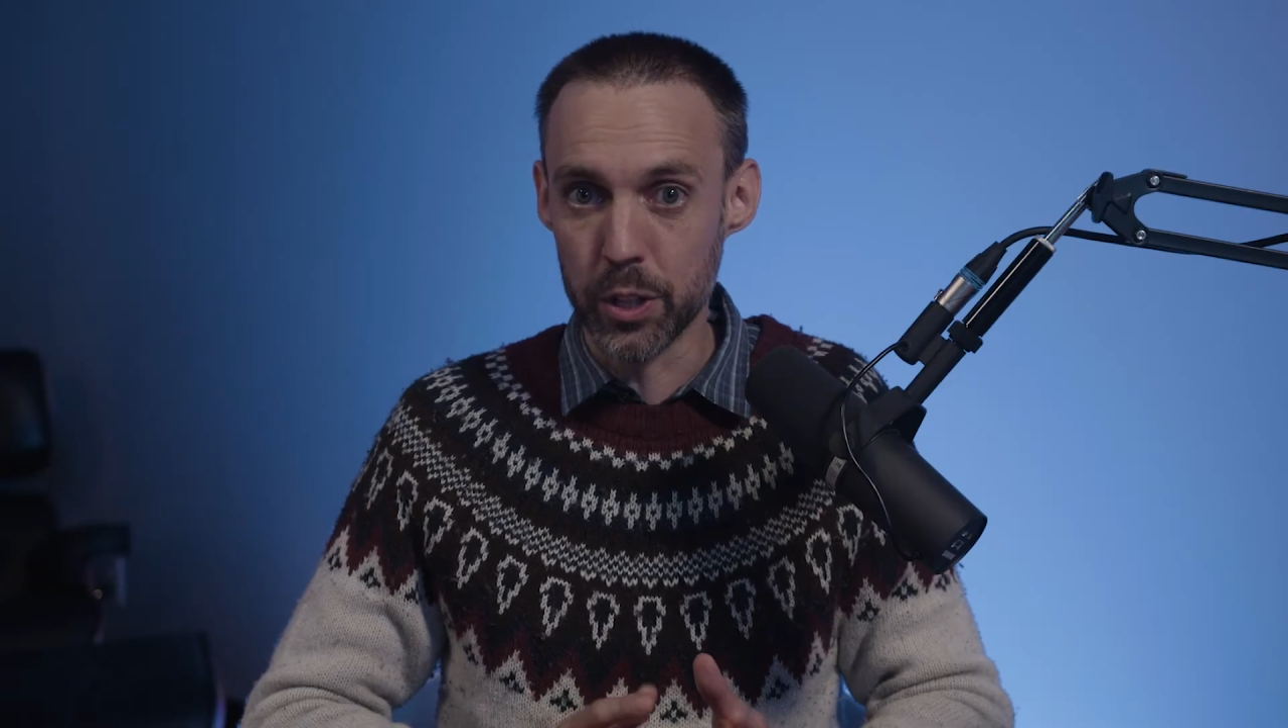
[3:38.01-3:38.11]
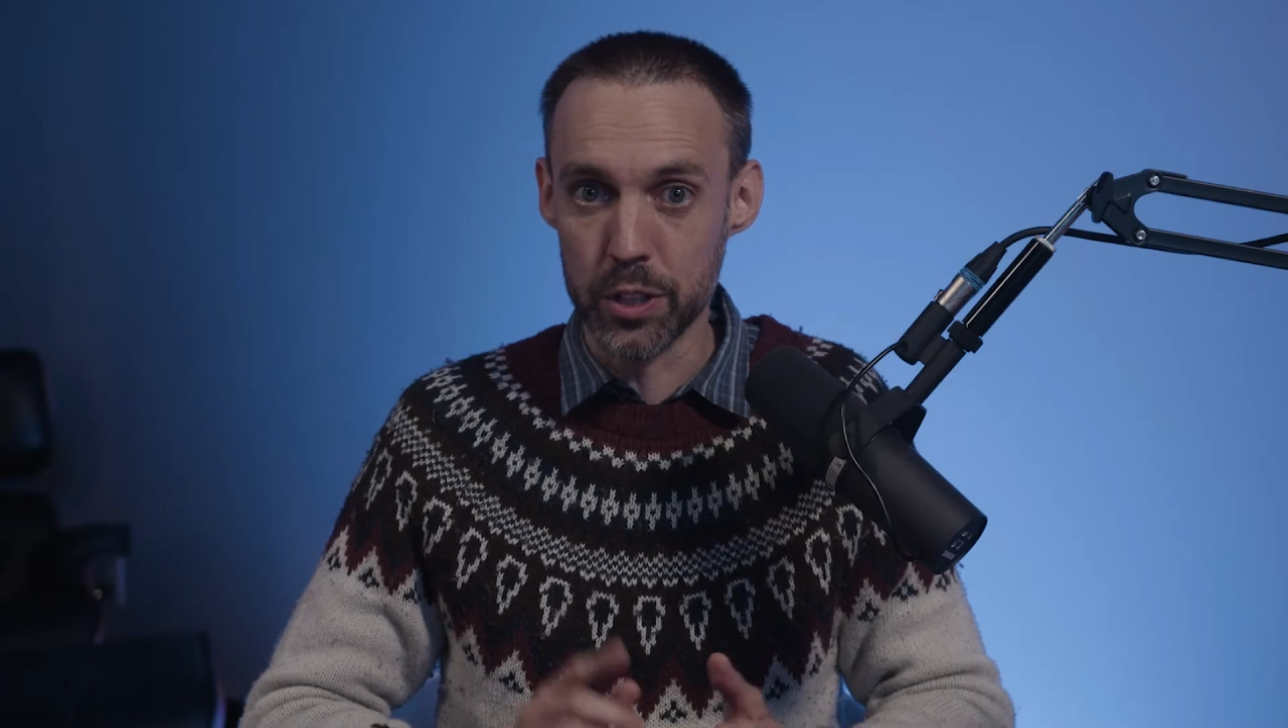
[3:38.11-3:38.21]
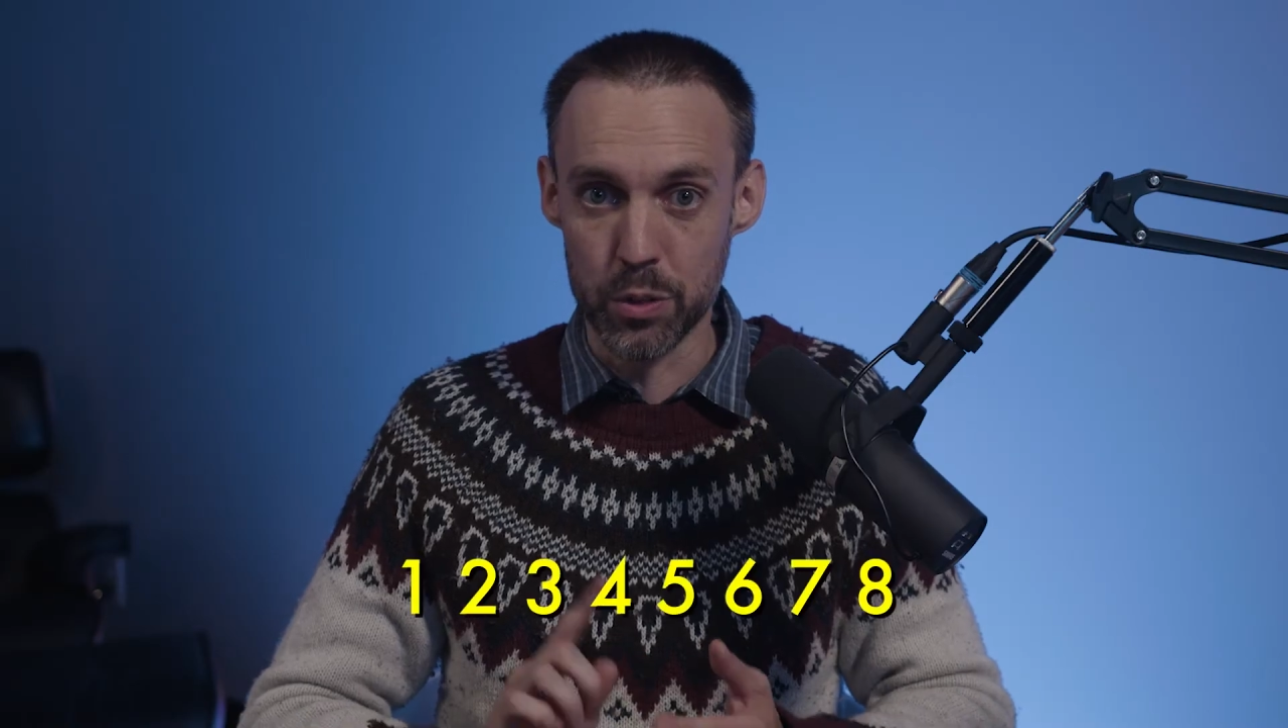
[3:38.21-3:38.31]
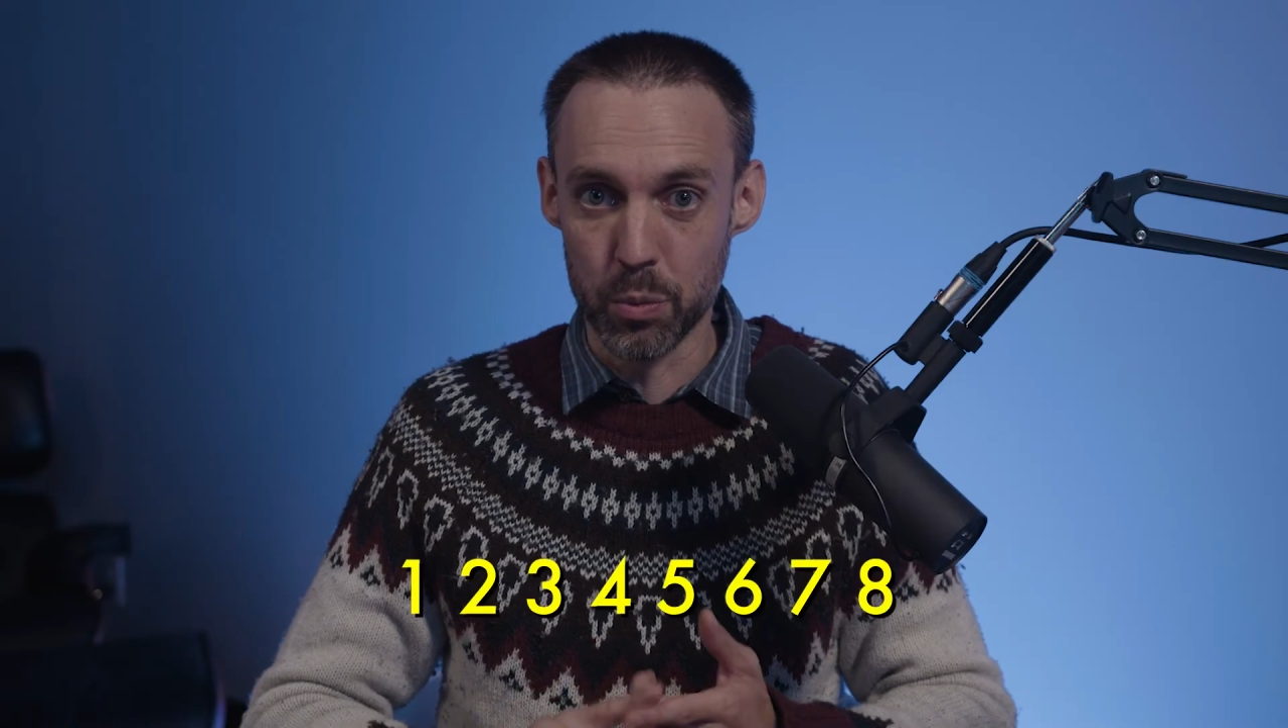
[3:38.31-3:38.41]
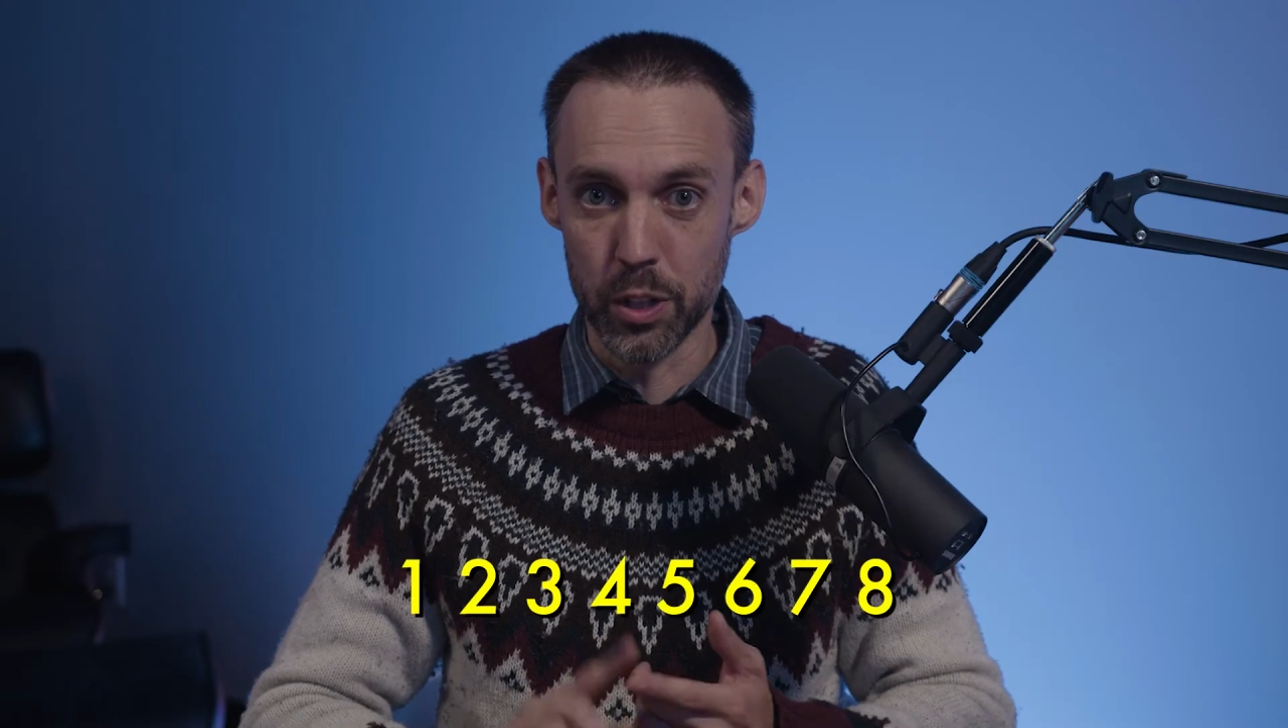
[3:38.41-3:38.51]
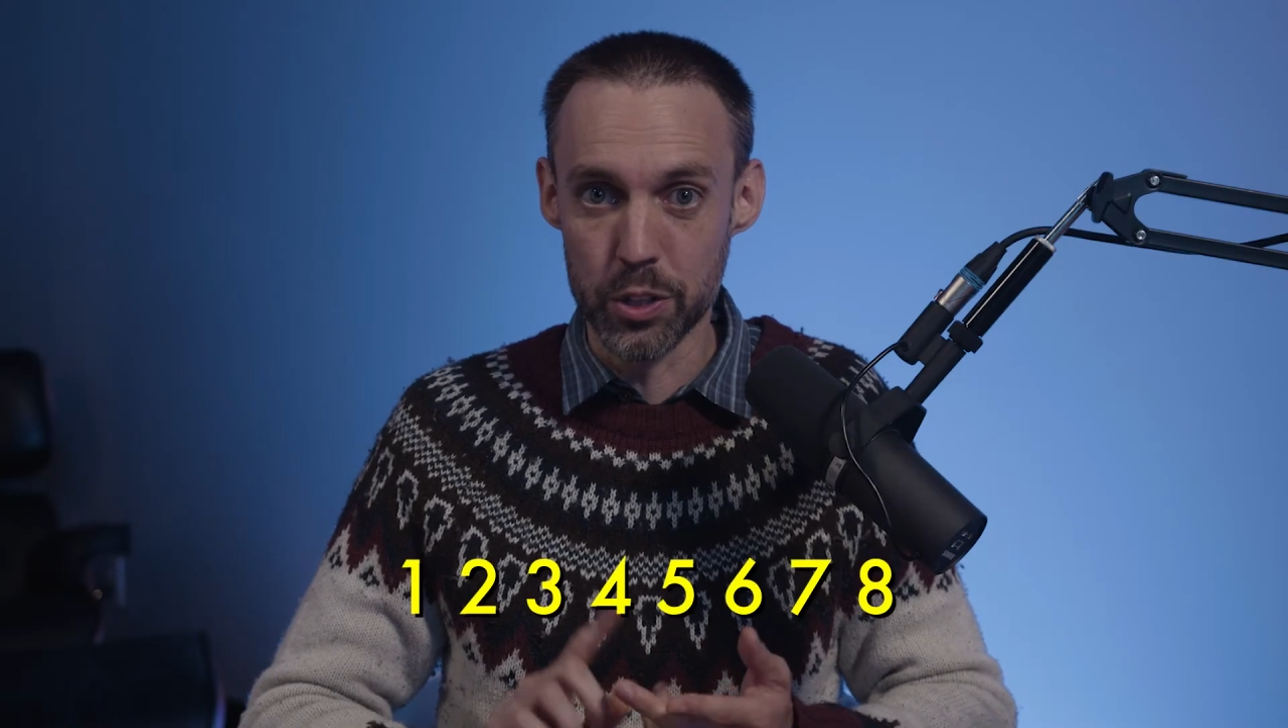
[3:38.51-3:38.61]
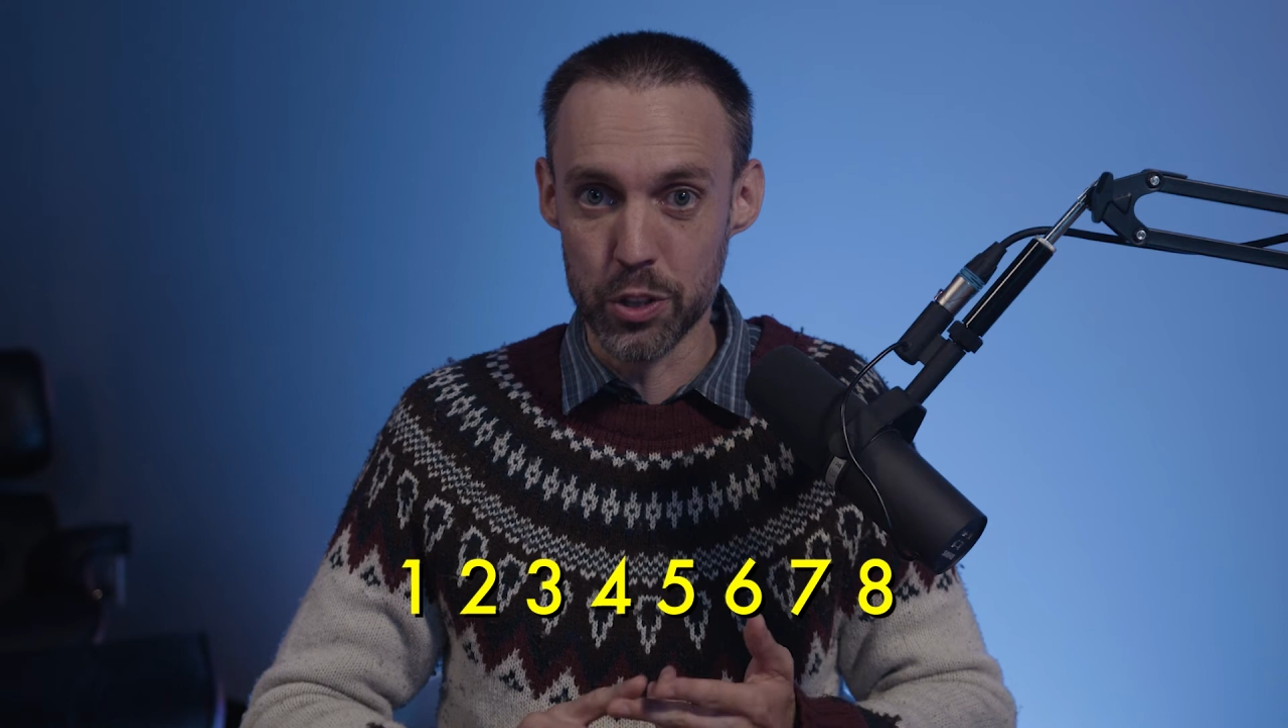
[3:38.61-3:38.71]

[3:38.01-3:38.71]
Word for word: which is 1,